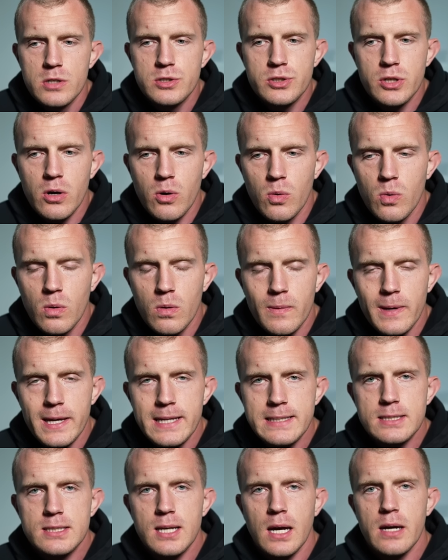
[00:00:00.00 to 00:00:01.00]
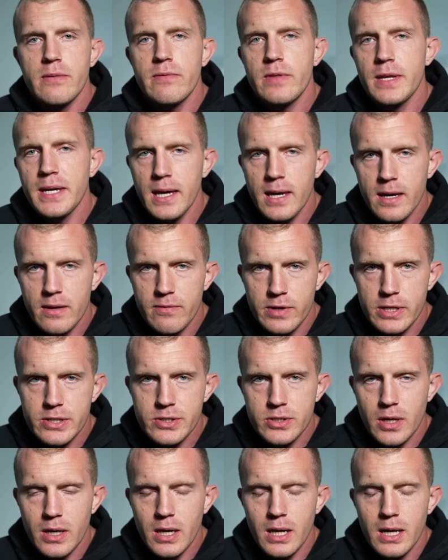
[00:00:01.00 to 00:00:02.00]
So inside of the
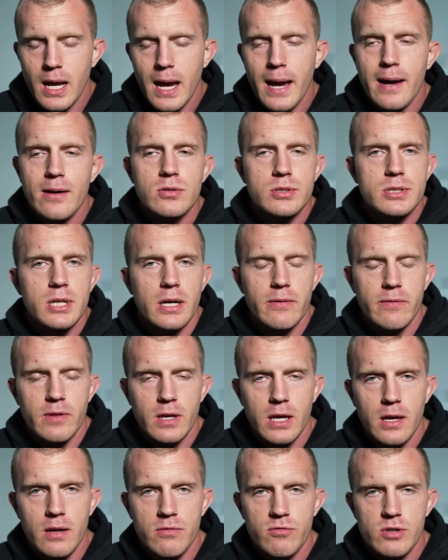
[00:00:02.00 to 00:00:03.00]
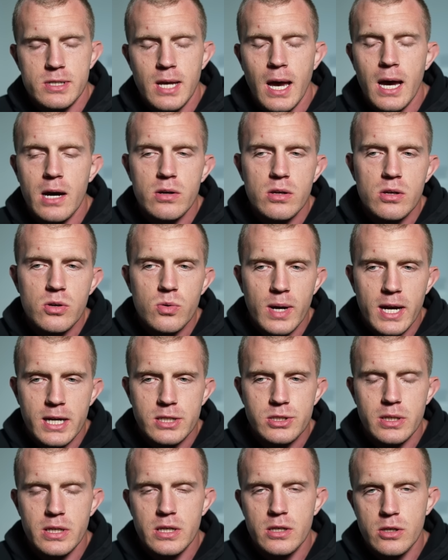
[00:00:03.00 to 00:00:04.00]
canvas and outside of the canvas, how do you
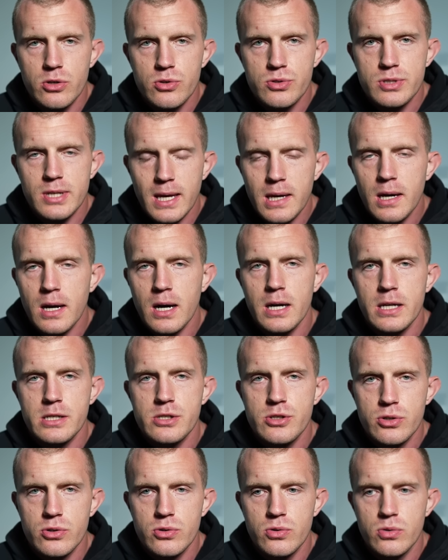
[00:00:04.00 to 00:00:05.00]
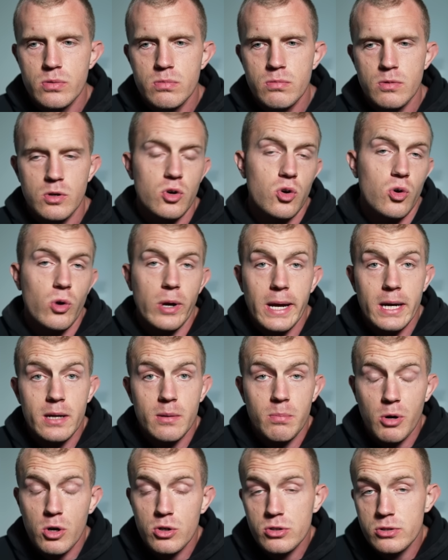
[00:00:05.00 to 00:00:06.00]
actually use AI to create a
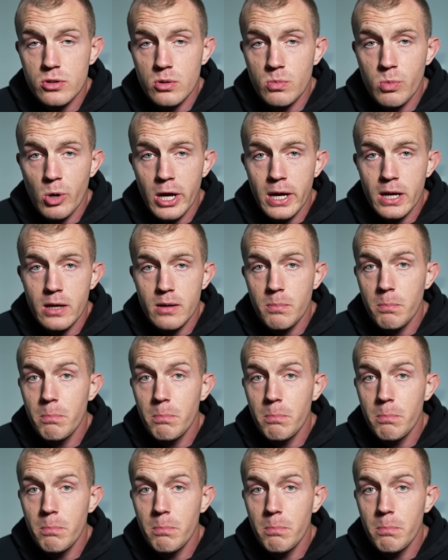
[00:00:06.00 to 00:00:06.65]
personal brand